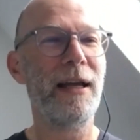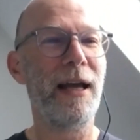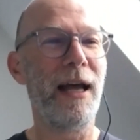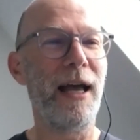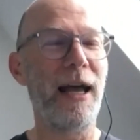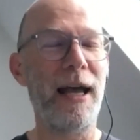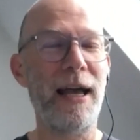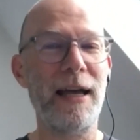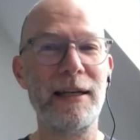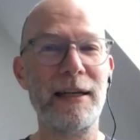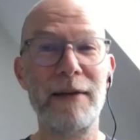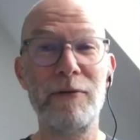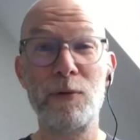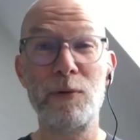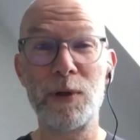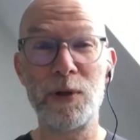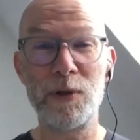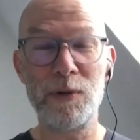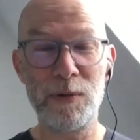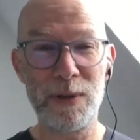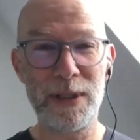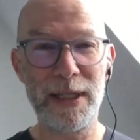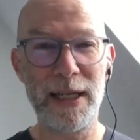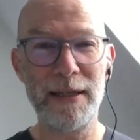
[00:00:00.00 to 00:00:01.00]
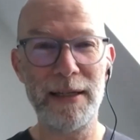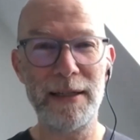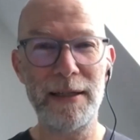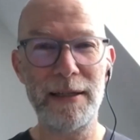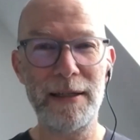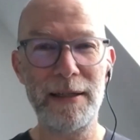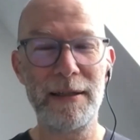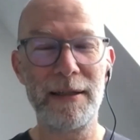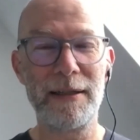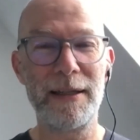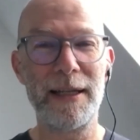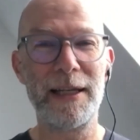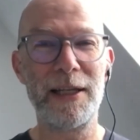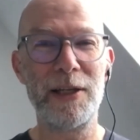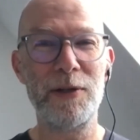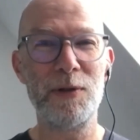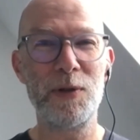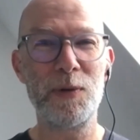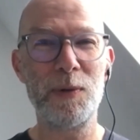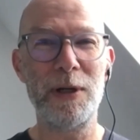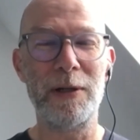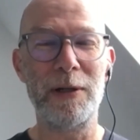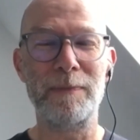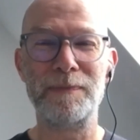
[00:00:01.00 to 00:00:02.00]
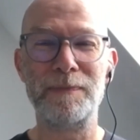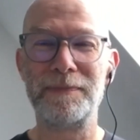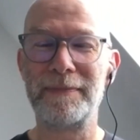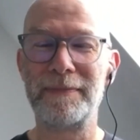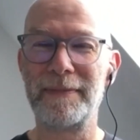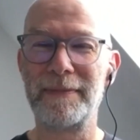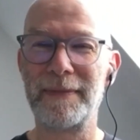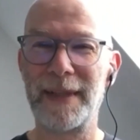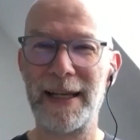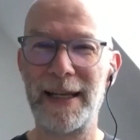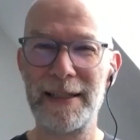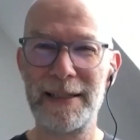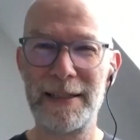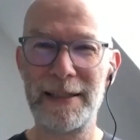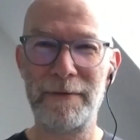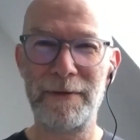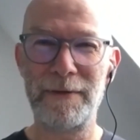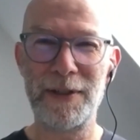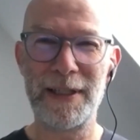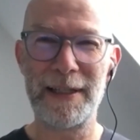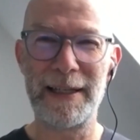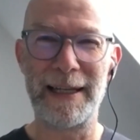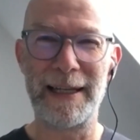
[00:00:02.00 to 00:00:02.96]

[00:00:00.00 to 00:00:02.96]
And everyone who attended, thank you as well. That's it for today.